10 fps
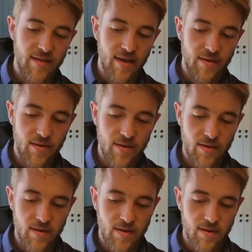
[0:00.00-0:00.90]
that
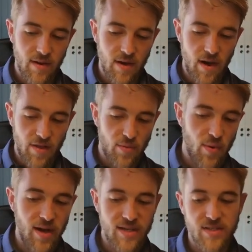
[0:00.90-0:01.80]

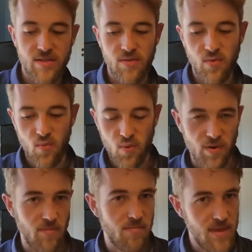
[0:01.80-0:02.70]
otherwise
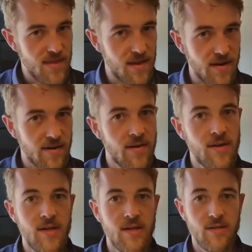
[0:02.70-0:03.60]
wouldn't be there.
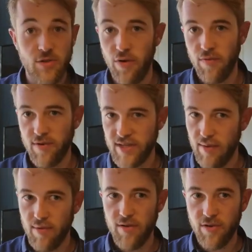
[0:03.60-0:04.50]
So, for
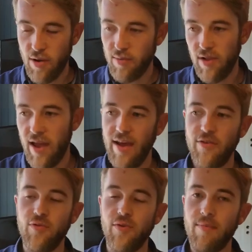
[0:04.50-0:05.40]
example, in TOML, I
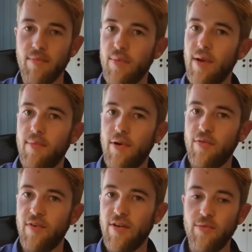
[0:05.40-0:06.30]
had to implement my
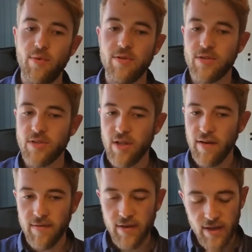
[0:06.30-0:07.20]
own variables and
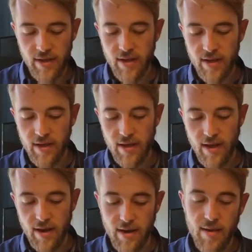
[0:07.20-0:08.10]
stuff.
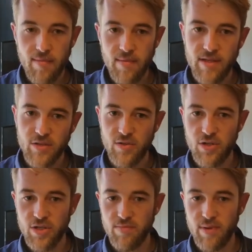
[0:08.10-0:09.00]
In Nim, this could
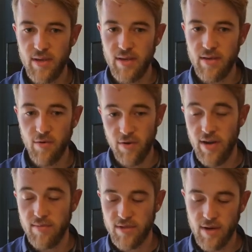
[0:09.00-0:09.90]
just be, or
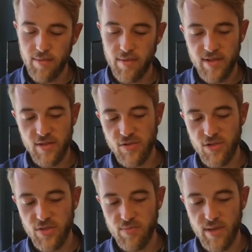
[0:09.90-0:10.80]
in NimScript, this could
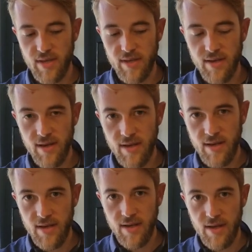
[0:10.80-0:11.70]
just be
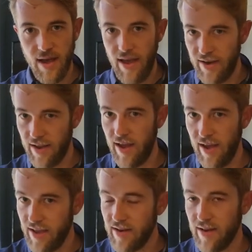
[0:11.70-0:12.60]

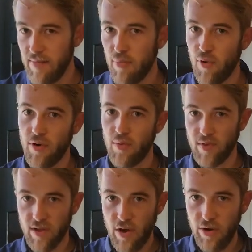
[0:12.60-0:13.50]
a hidden import
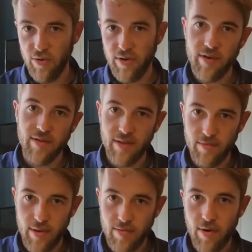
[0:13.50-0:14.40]
with code
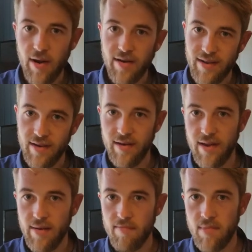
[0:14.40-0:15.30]
that we write in
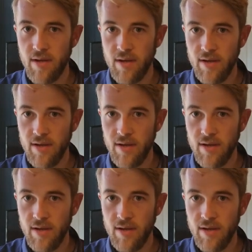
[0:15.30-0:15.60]
Nim.